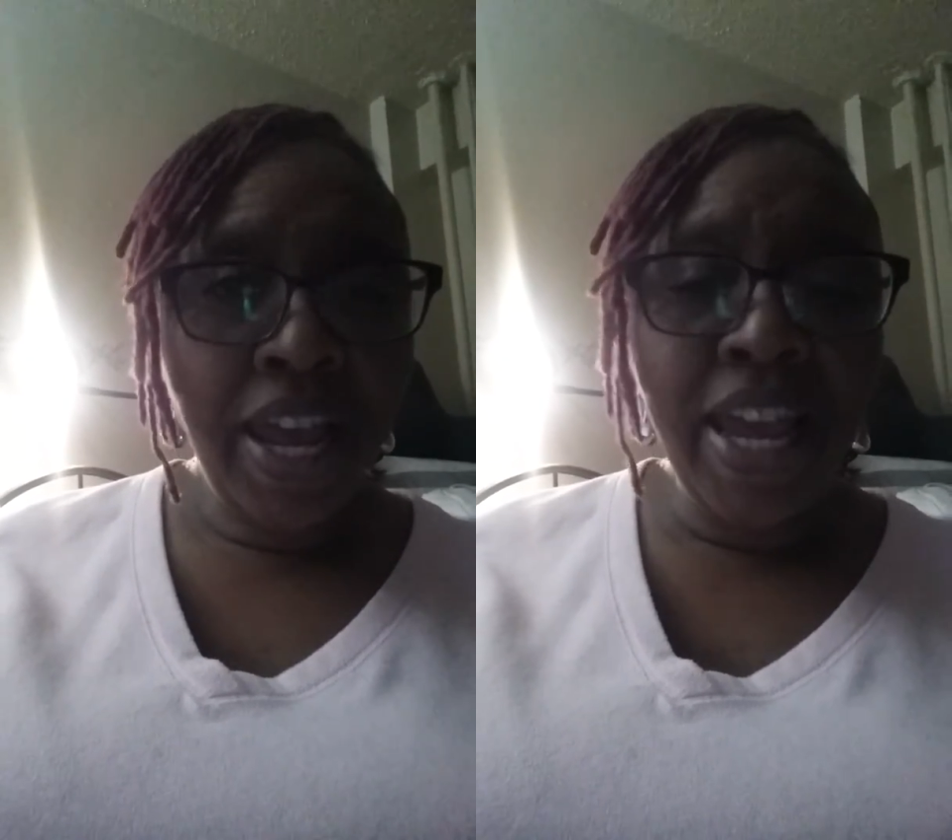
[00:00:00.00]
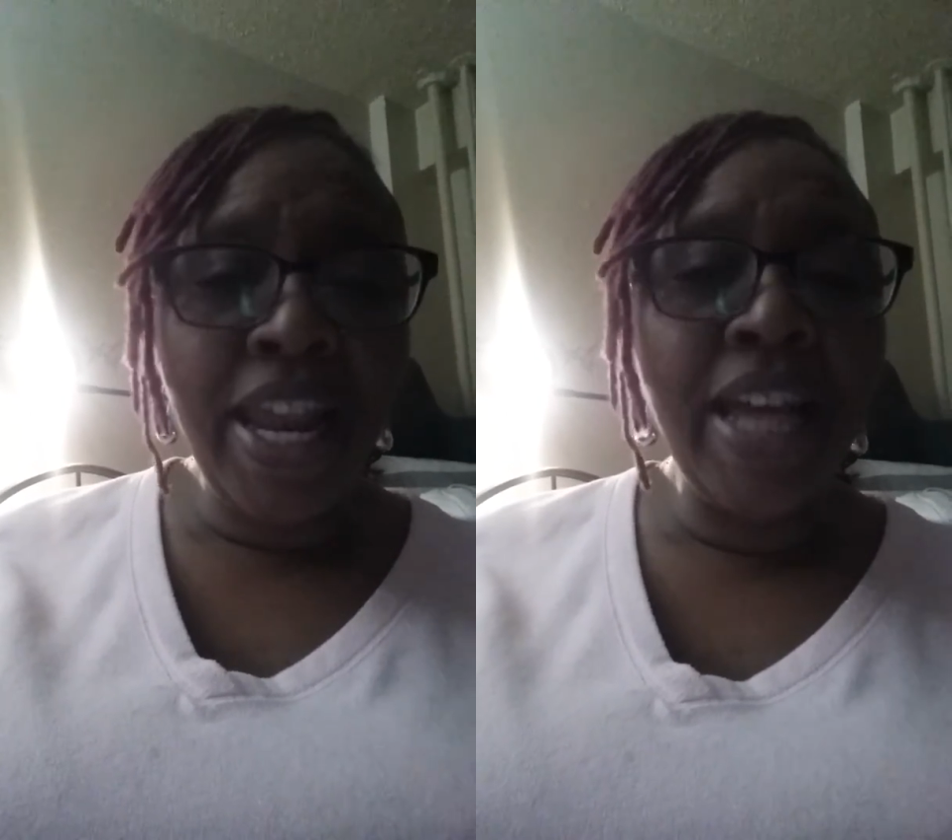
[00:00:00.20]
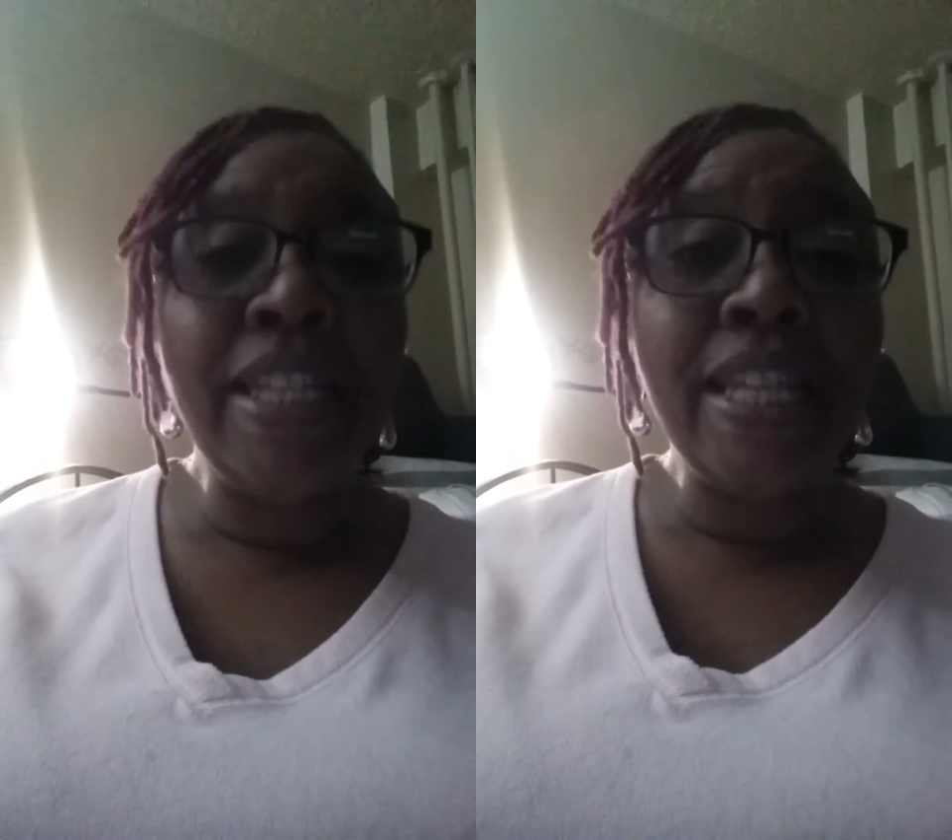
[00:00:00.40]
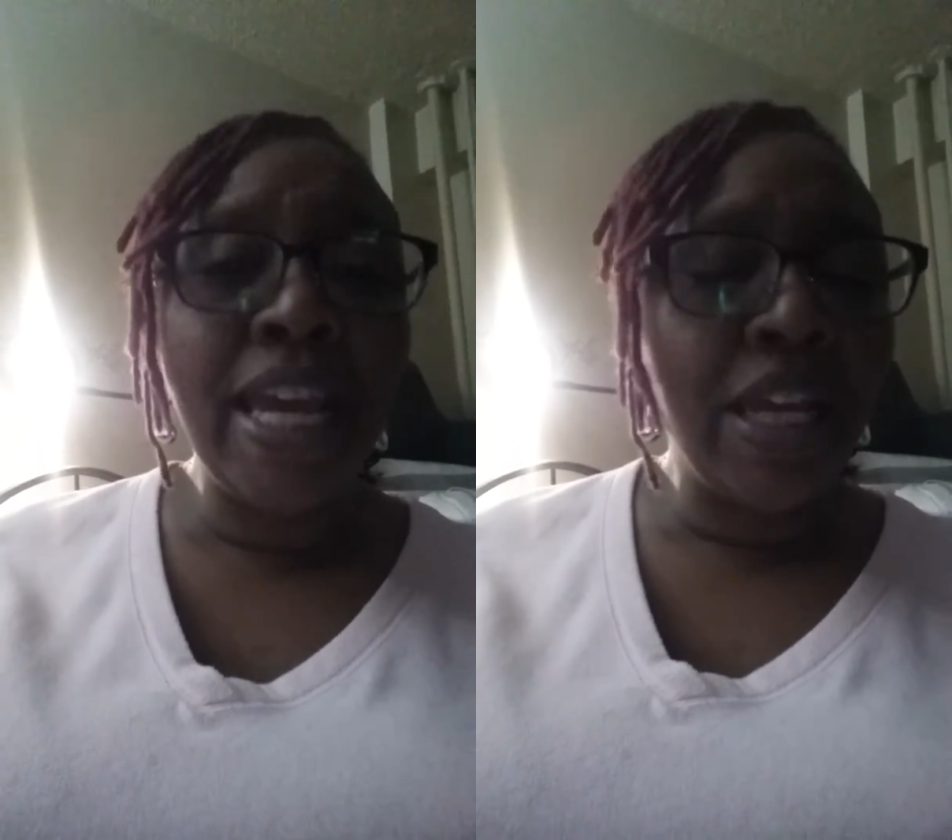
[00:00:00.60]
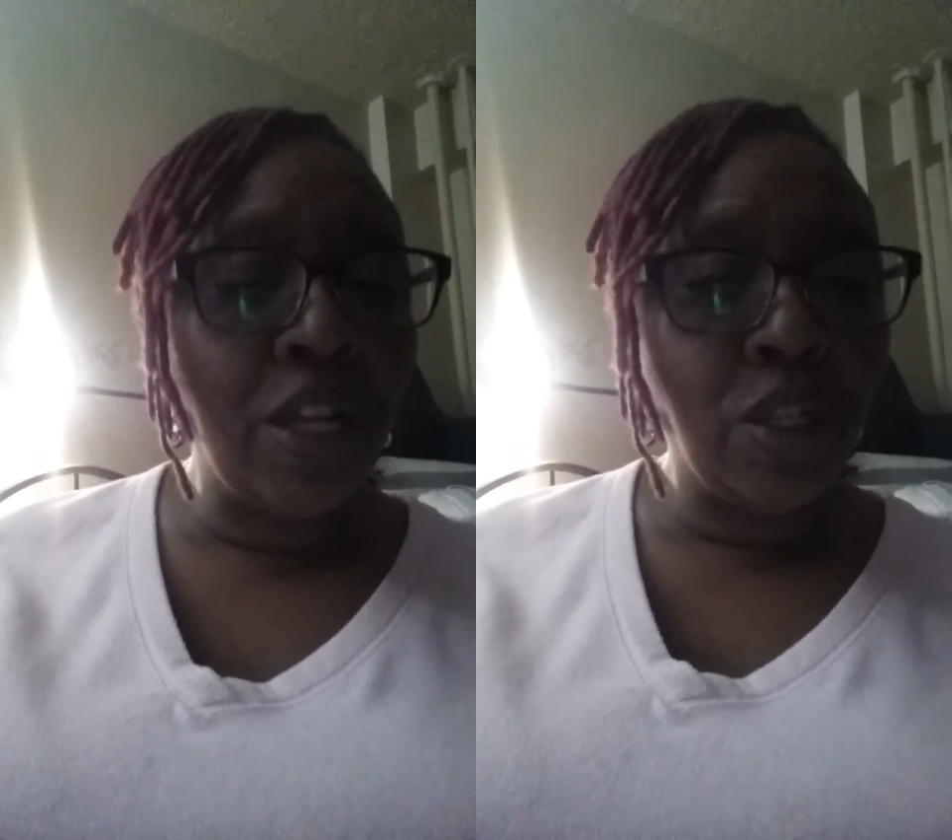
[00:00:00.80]
It has
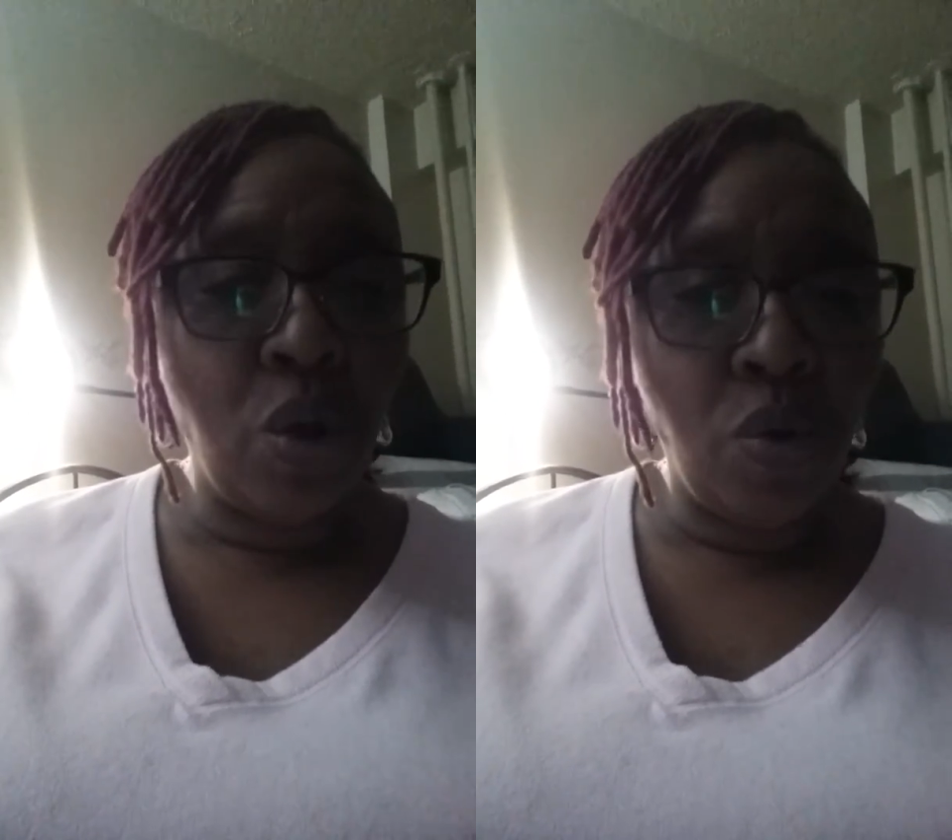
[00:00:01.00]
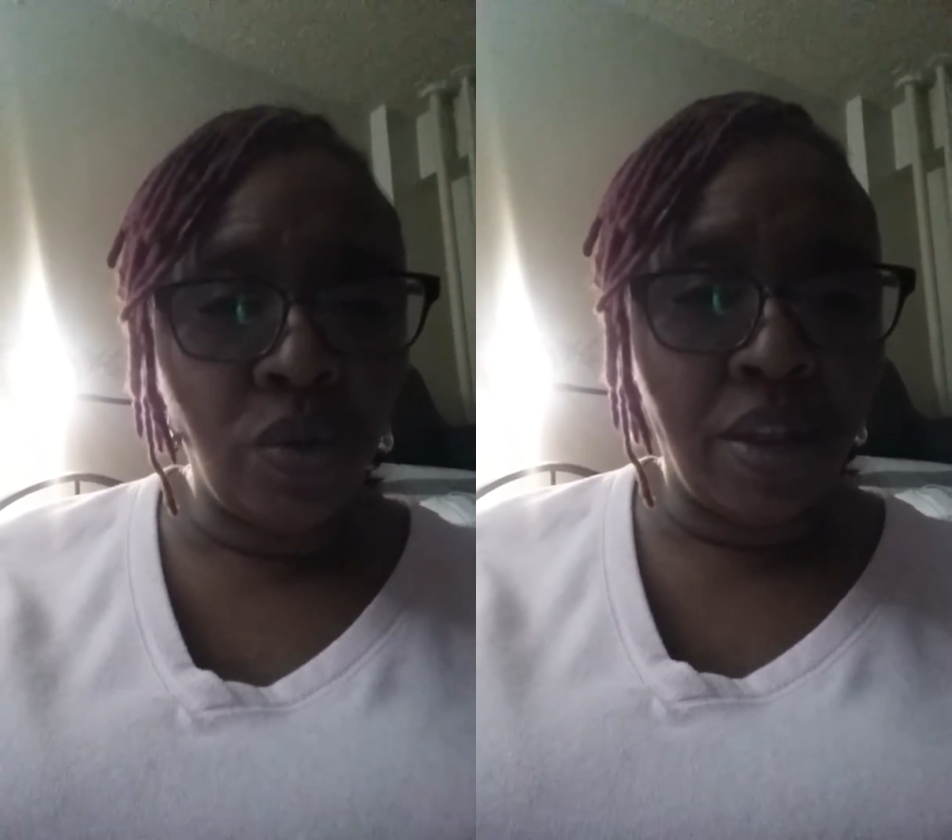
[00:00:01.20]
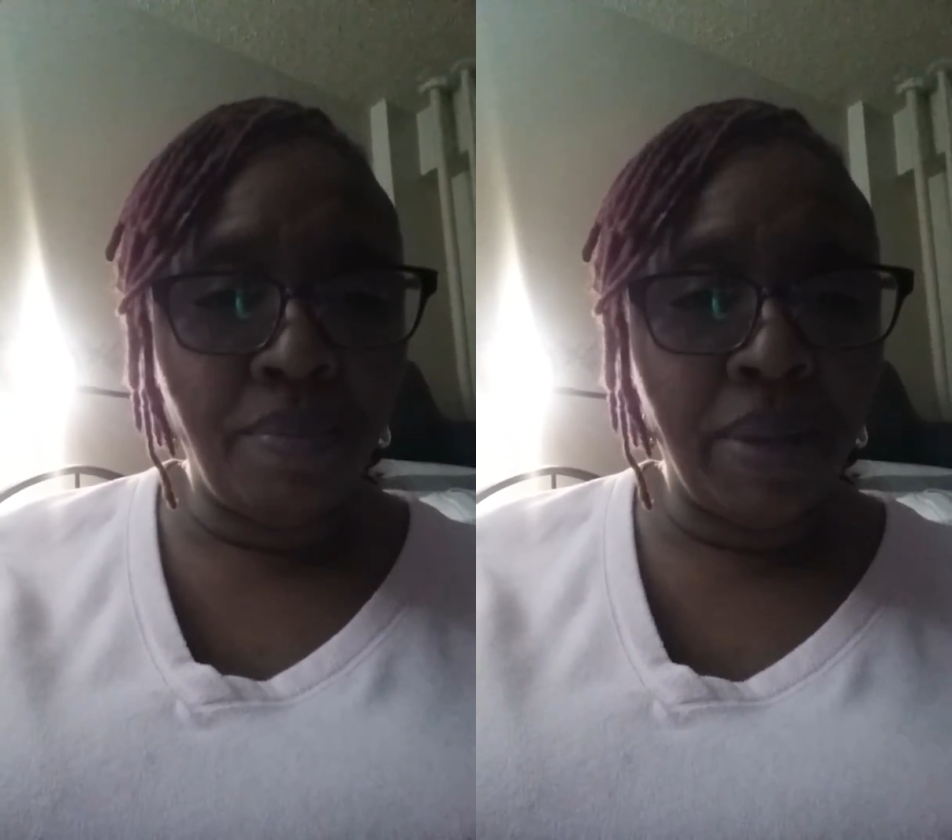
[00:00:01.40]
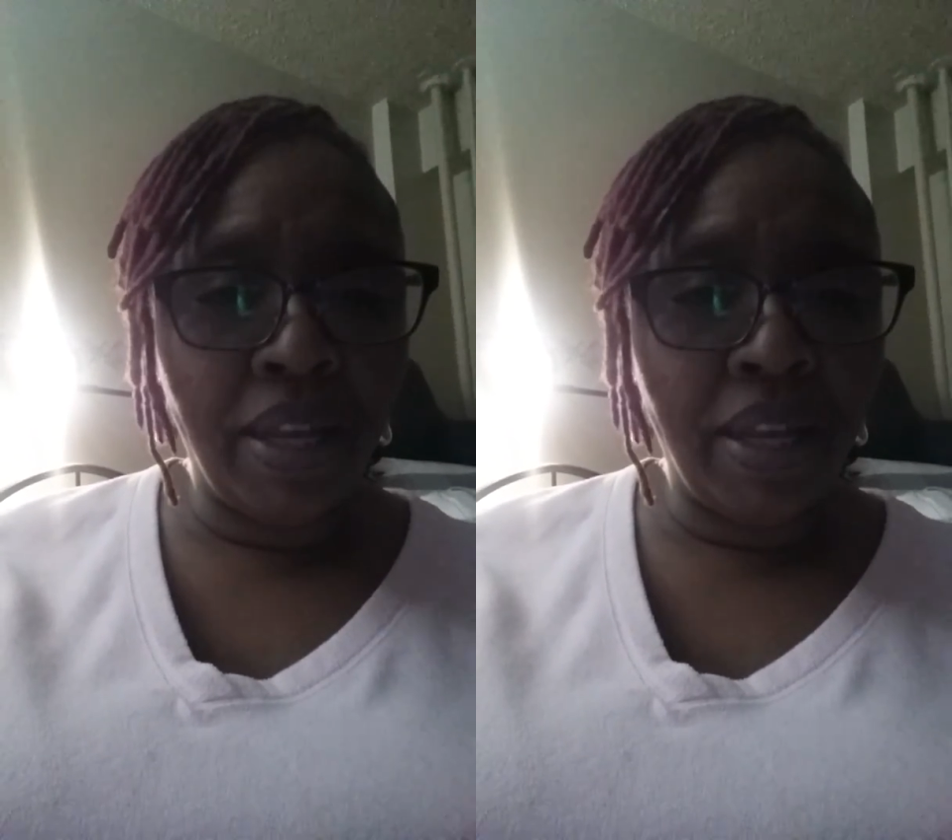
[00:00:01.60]
taken a toll on